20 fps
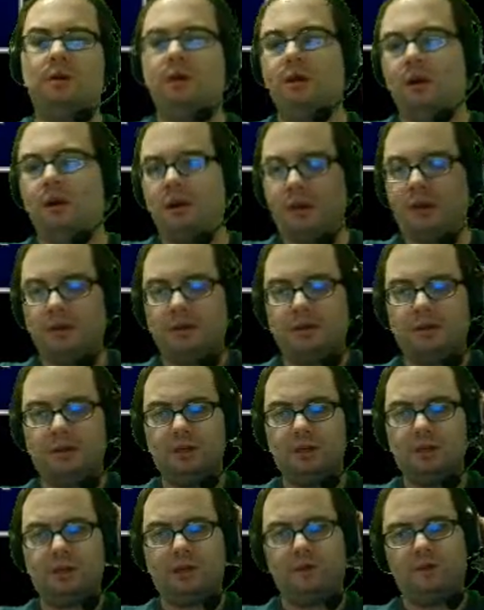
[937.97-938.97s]
Give me a room.
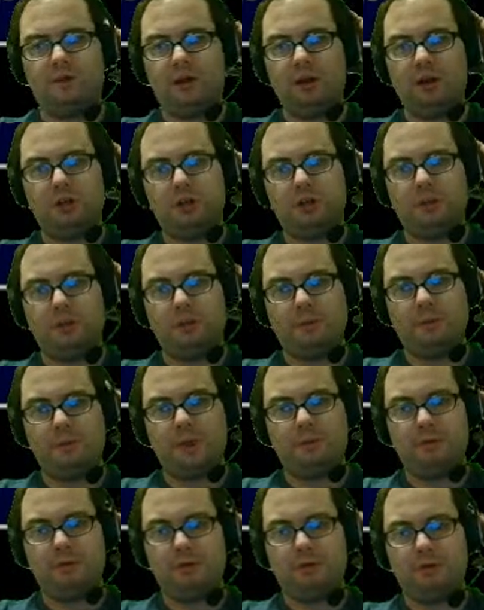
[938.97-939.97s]
It's all
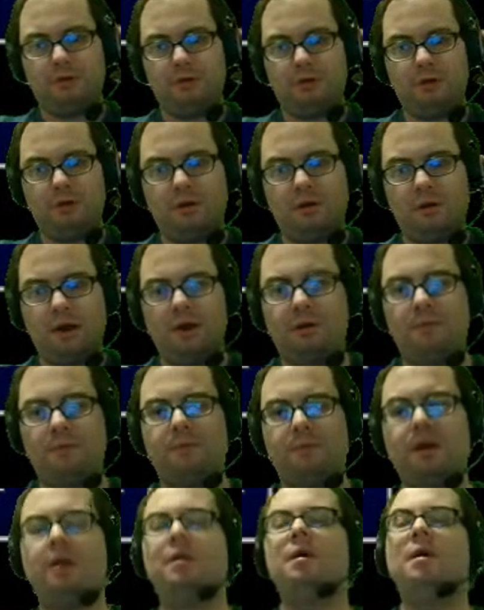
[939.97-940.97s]
reserved for you Shinra
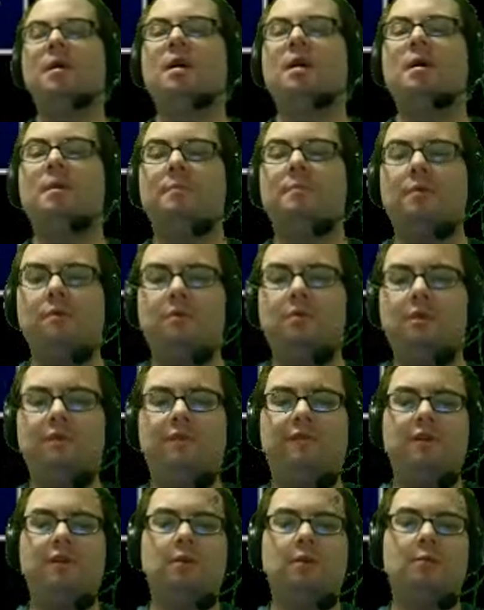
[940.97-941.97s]
people, so I don't
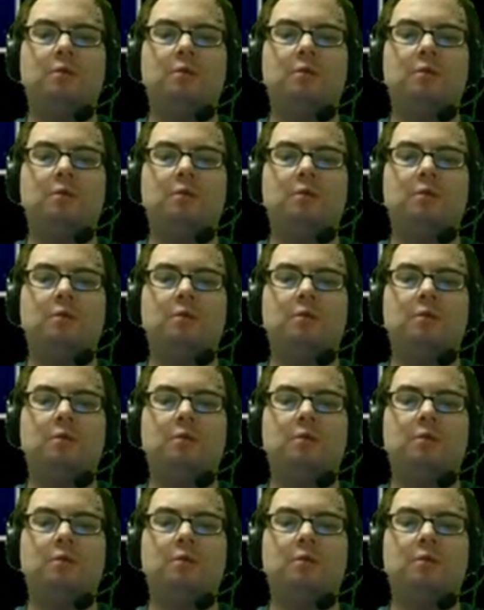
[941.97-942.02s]
mind.